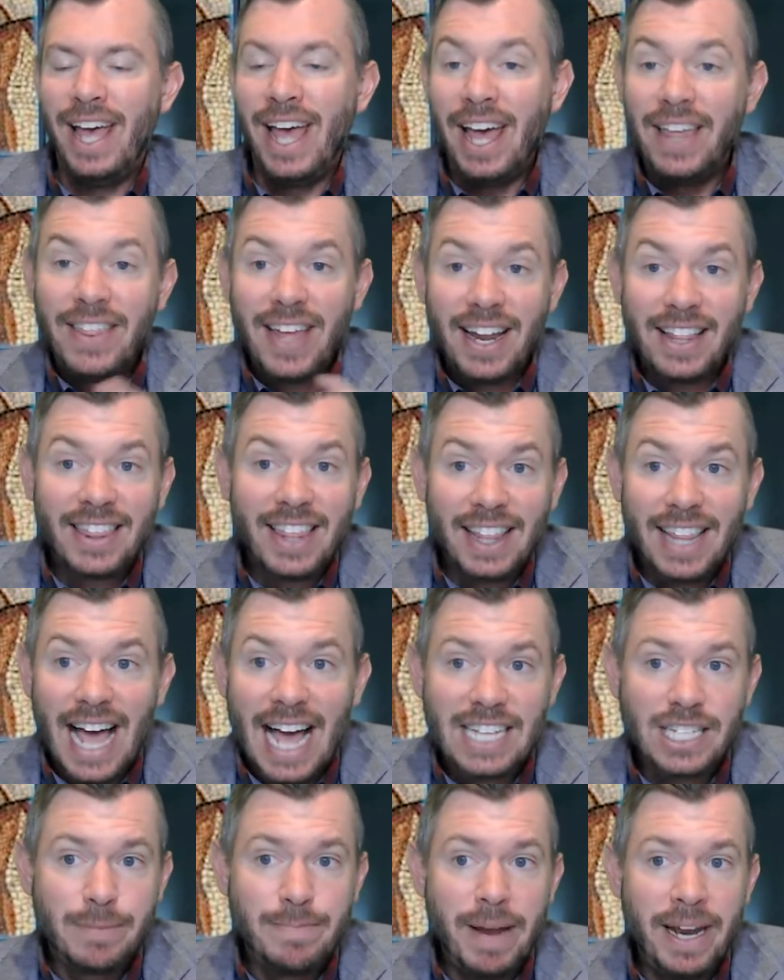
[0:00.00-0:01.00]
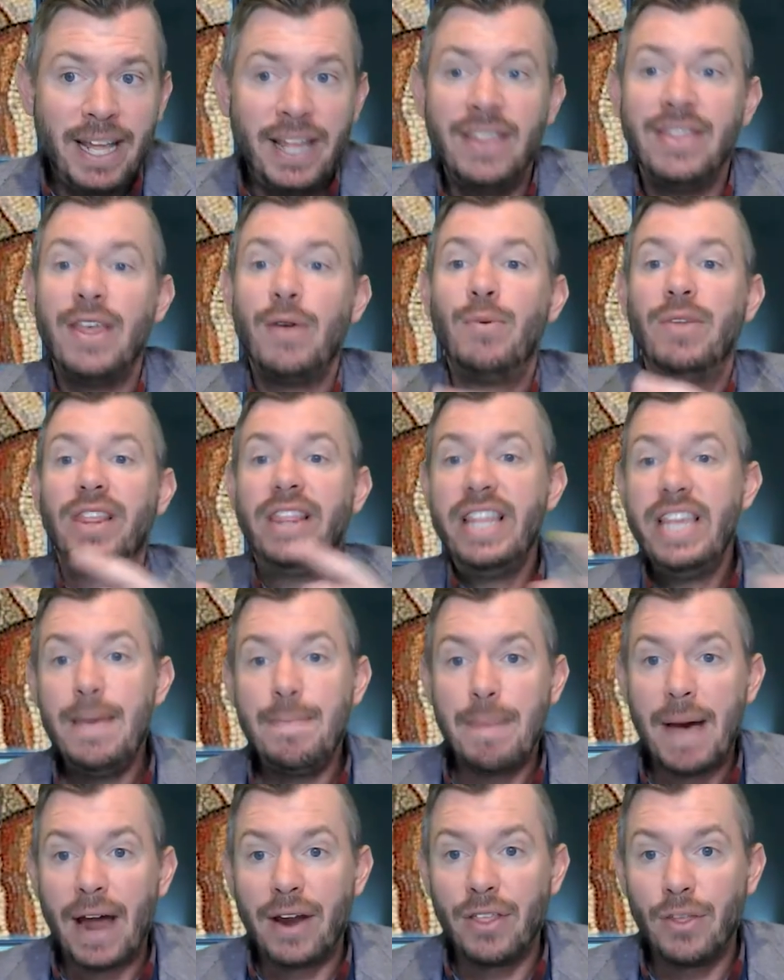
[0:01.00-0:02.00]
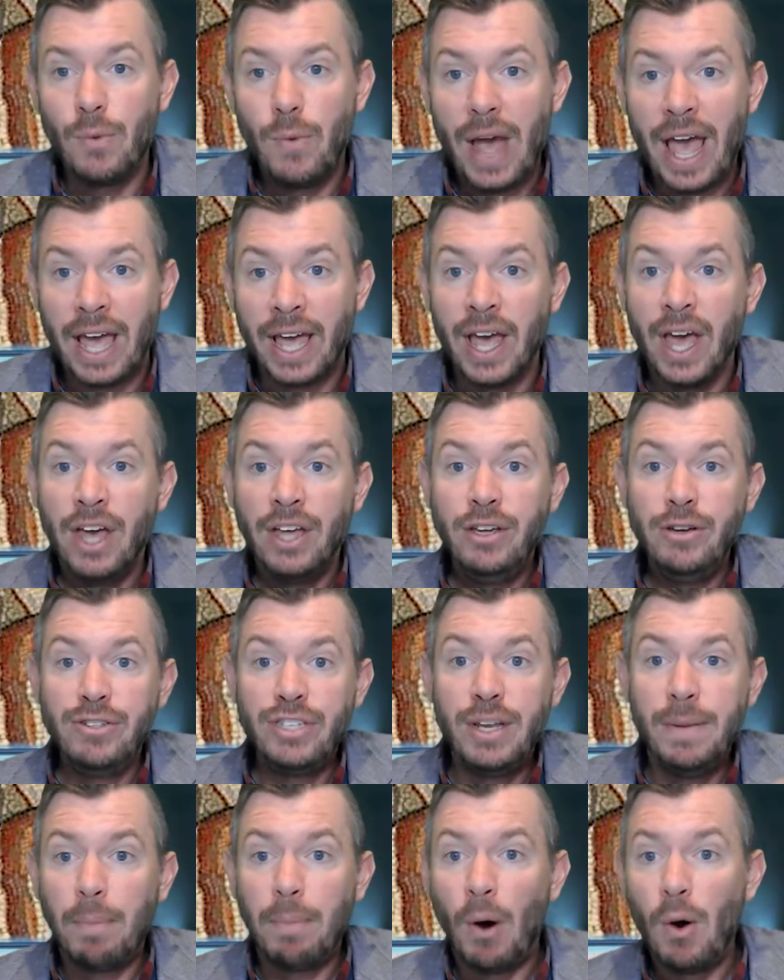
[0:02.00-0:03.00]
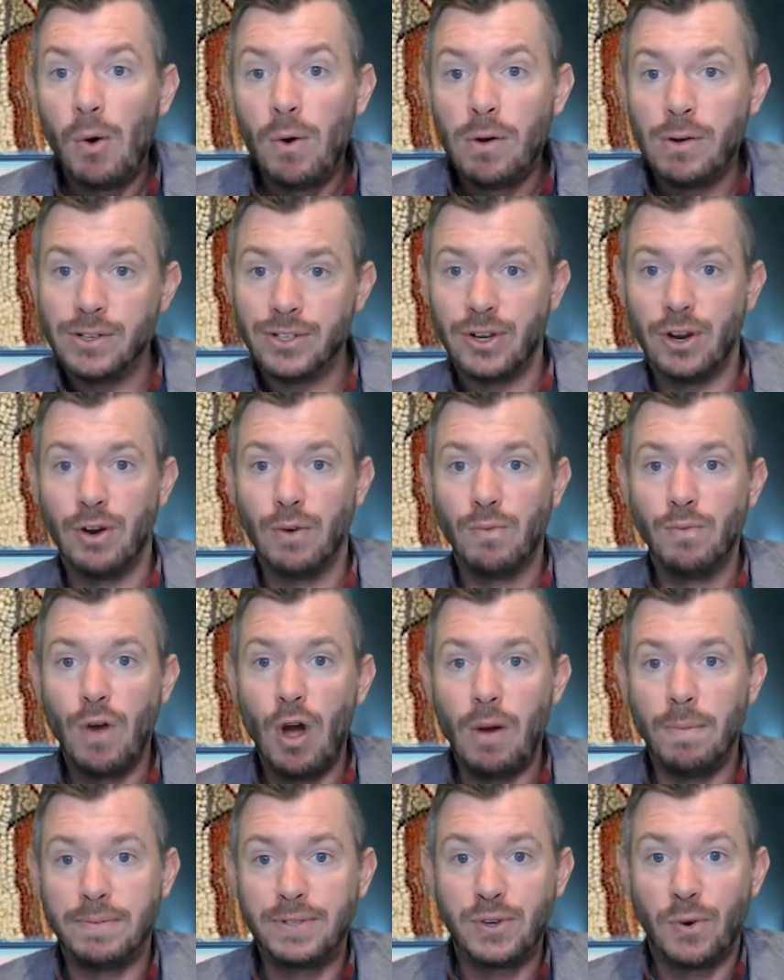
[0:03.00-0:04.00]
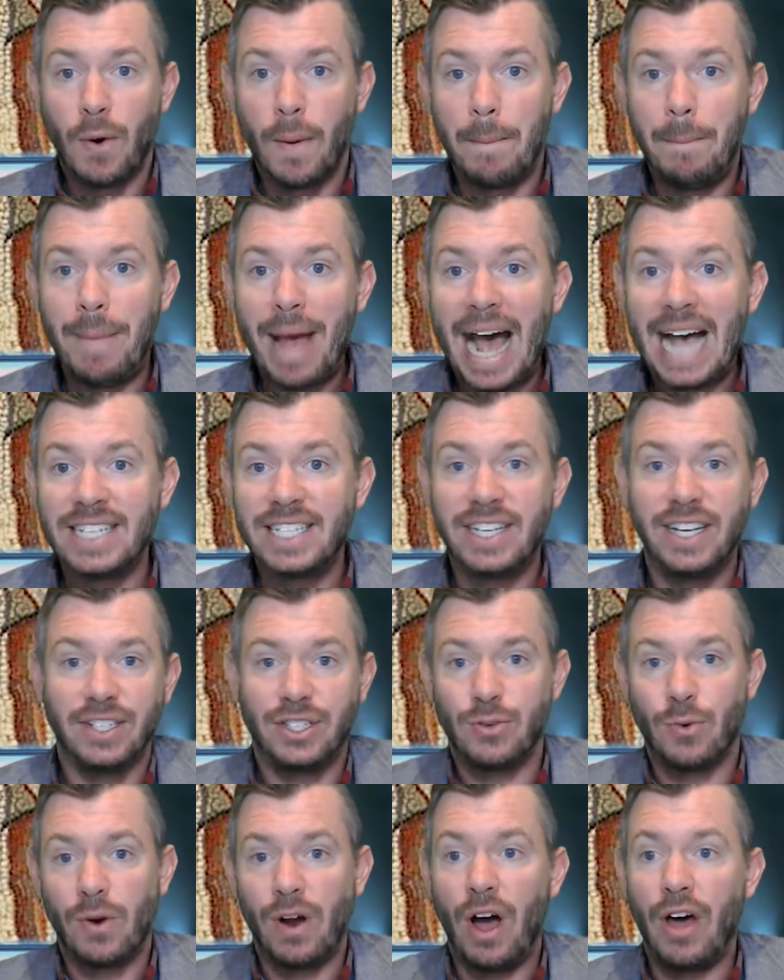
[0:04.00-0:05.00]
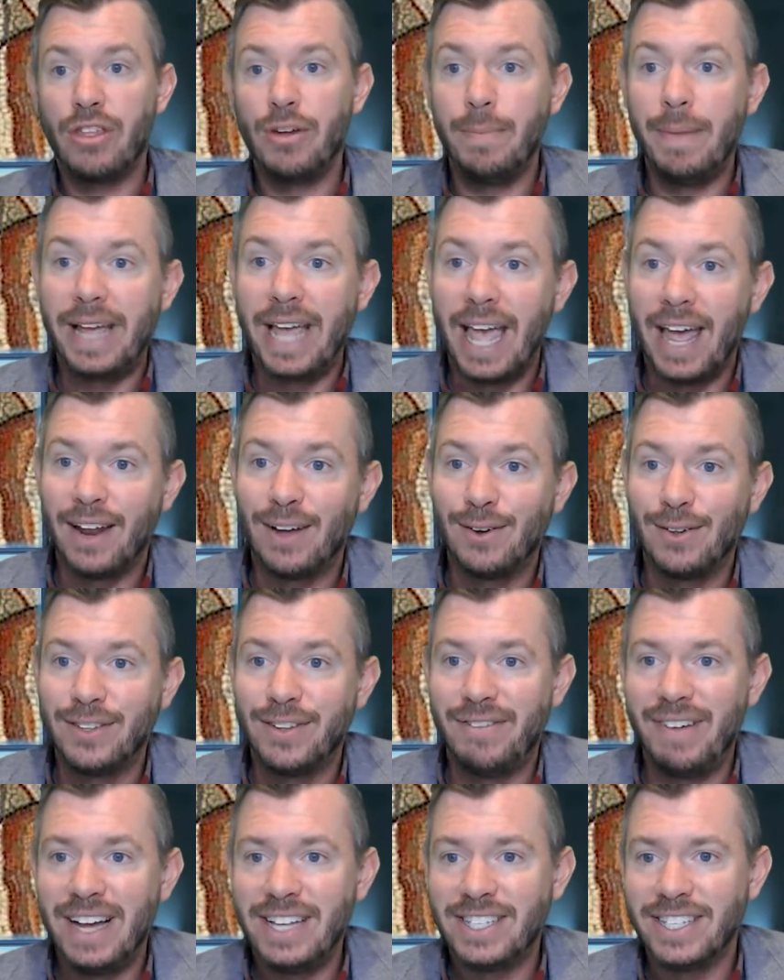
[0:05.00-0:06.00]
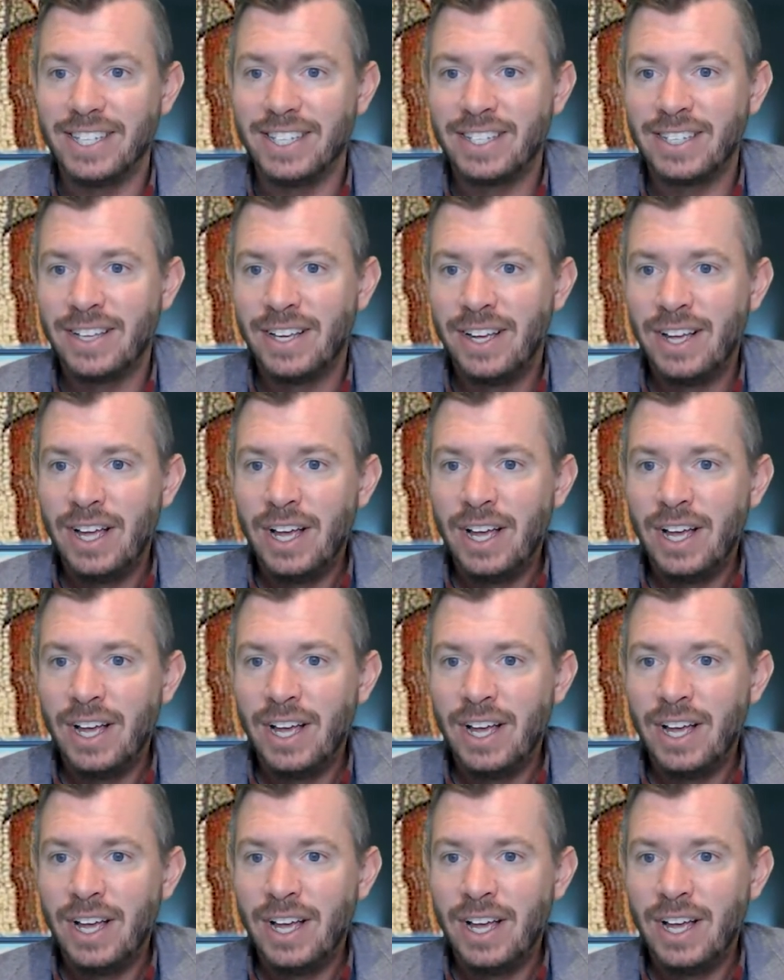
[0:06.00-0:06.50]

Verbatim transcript: And then at the last minute, they would leap out of the way using poles or ropes or baskets or other mechanical devices.